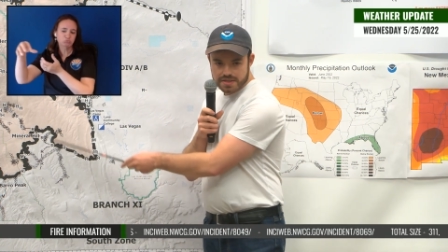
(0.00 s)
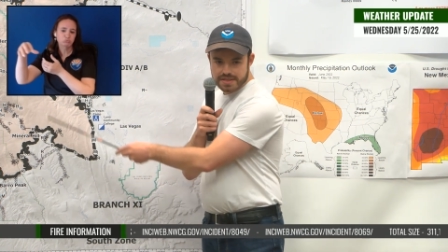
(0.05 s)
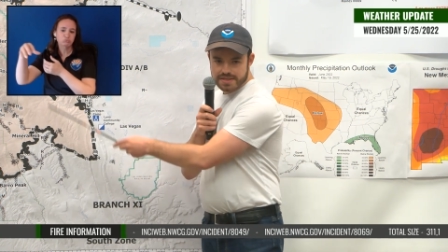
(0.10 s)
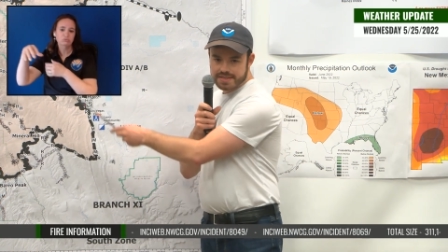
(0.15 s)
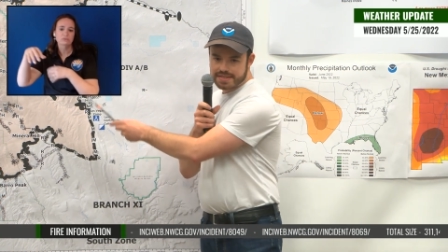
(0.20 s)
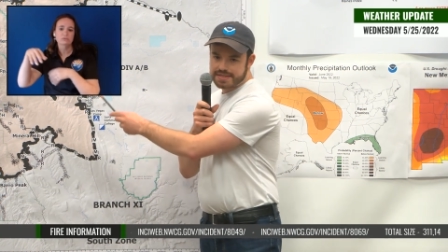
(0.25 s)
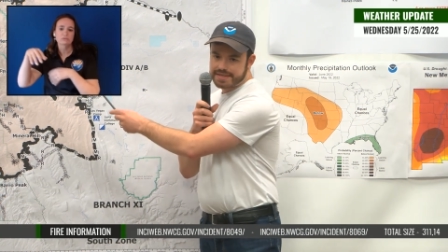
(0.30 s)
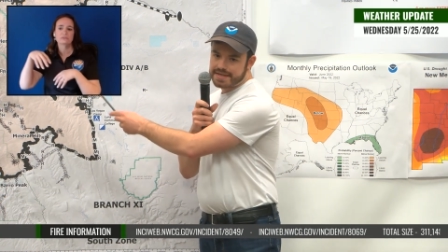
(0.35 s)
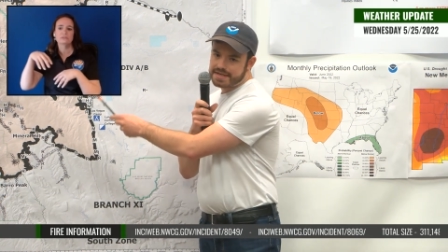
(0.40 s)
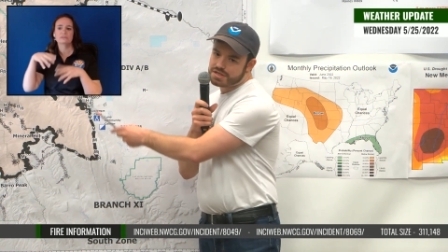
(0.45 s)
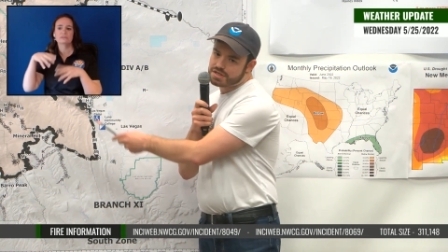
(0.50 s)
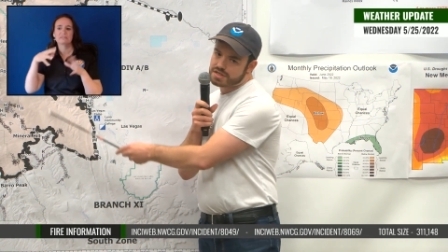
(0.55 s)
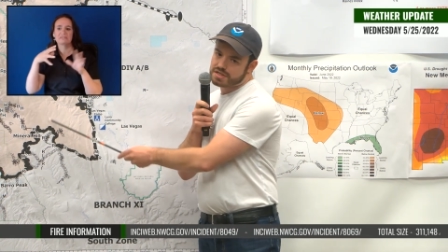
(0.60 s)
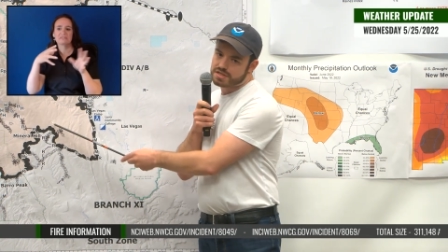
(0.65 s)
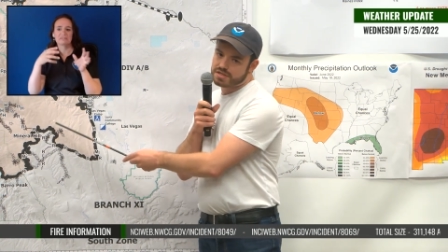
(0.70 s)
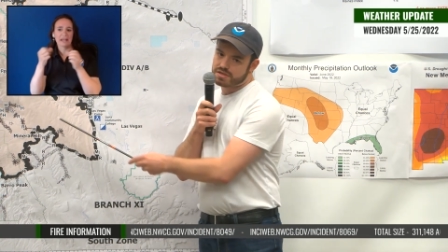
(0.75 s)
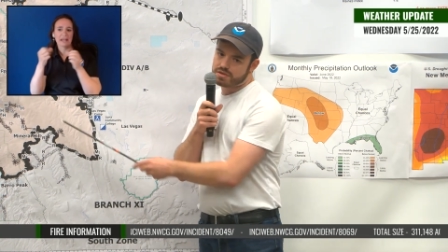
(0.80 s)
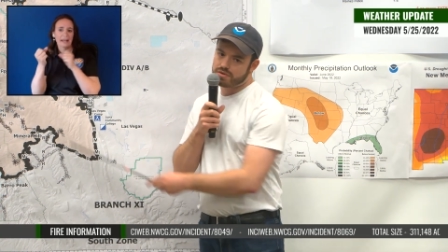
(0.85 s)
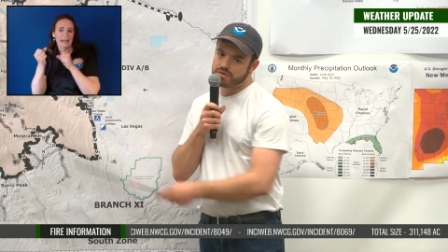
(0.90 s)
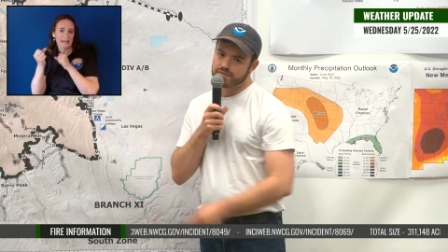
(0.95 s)

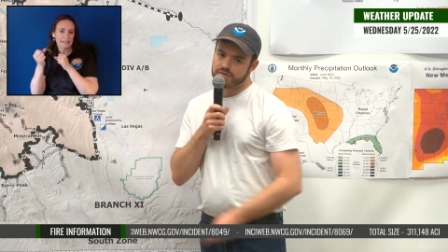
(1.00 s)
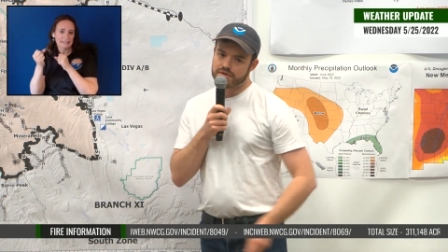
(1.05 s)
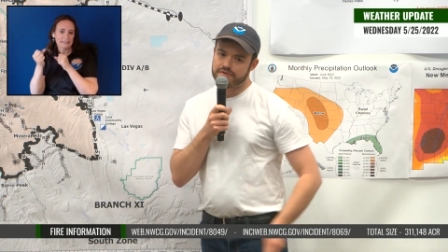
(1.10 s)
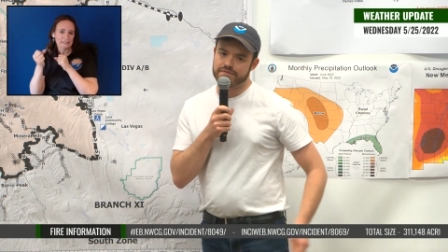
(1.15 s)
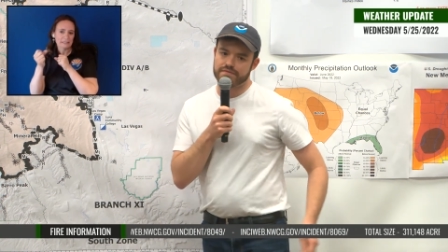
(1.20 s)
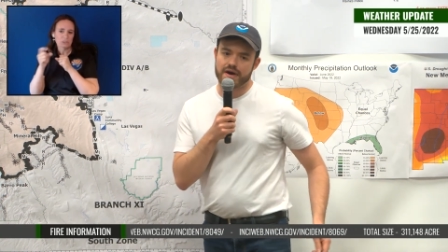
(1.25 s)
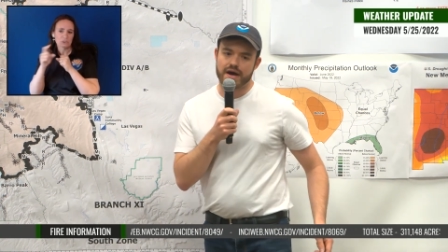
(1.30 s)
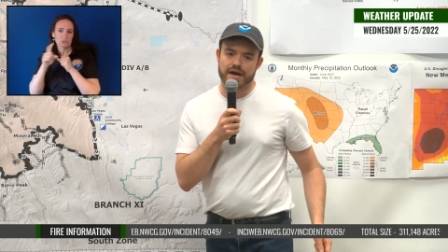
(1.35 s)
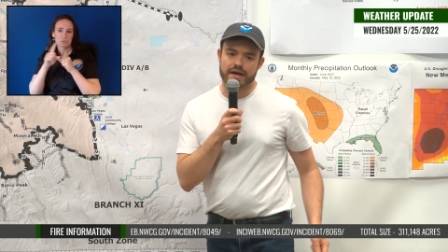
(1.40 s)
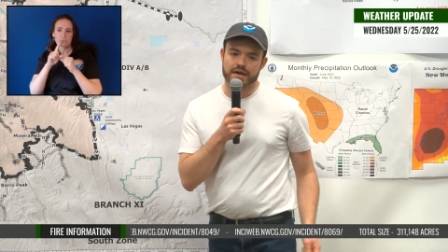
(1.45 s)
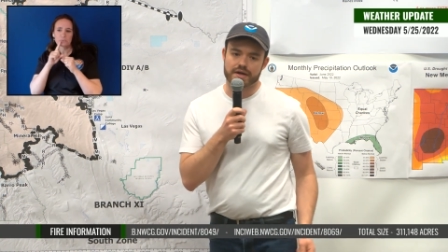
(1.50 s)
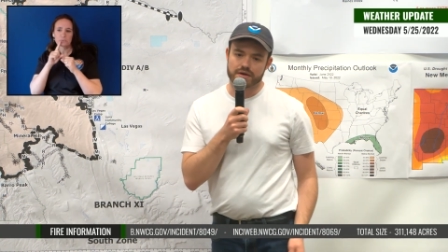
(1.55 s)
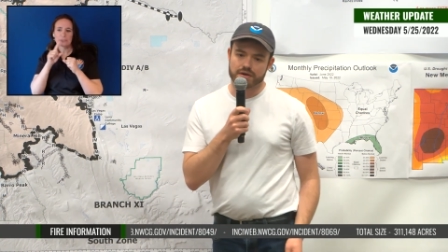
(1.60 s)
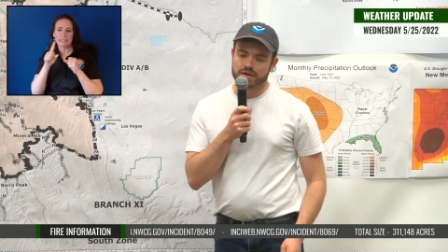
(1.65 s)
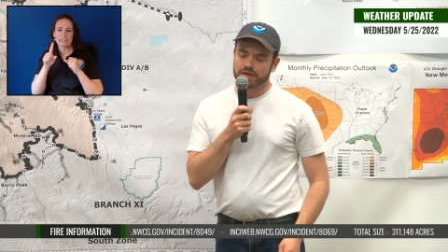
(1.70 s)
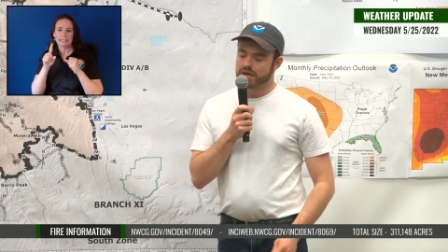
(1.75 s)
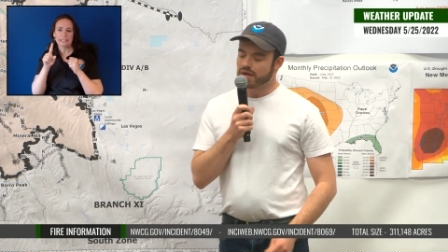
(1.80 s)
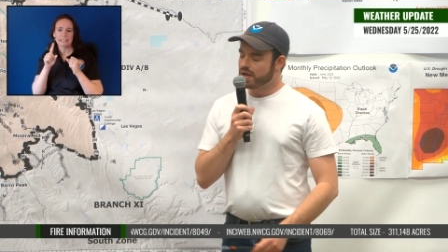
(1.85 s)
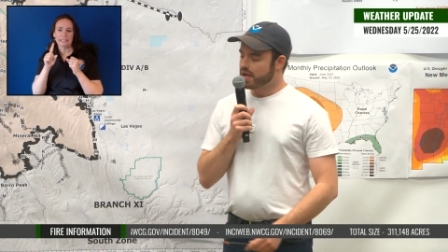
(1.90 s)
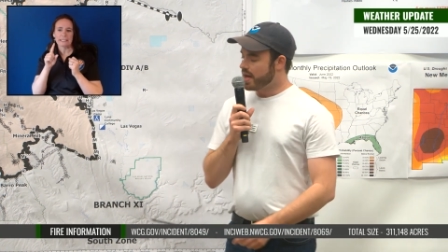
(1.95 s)
stages over the fire.
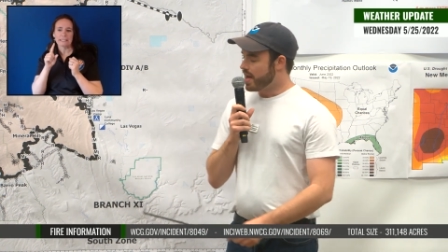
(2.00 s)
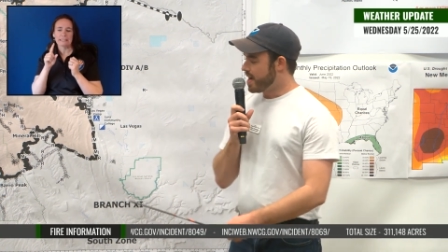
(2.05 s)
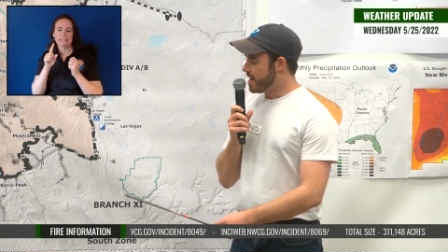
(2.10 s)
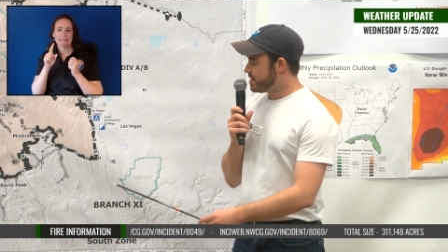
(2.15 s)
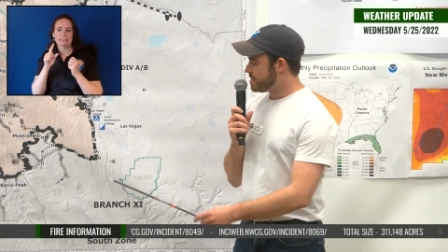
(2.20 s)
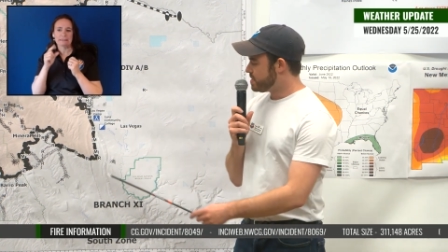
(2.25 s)
As